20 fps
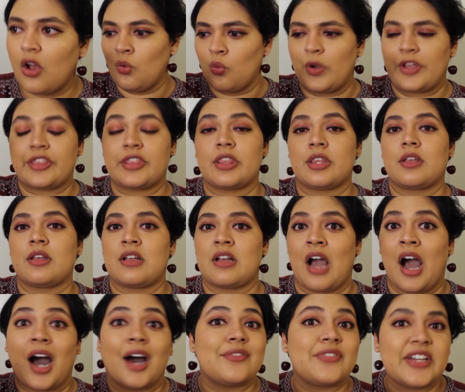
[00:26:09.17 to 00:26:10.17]
with
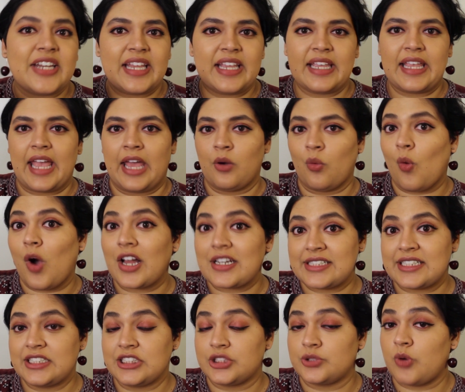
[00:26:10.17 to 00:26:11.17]
coveting and
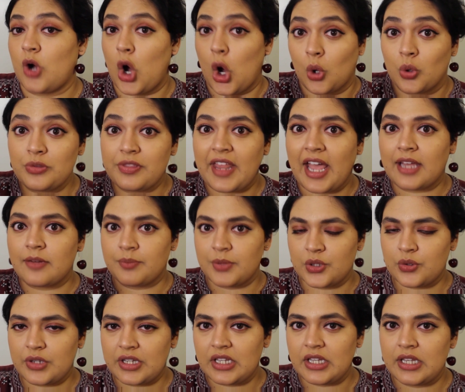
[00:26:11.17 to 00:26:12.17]
wanting to own that
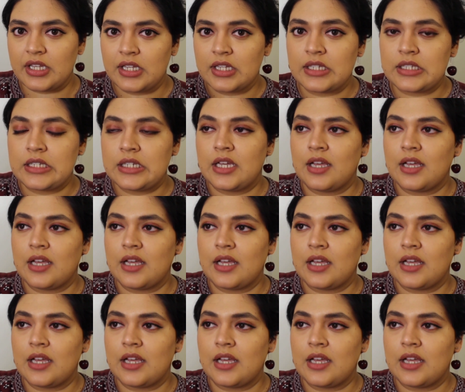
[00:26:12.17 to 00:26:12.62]
beauty.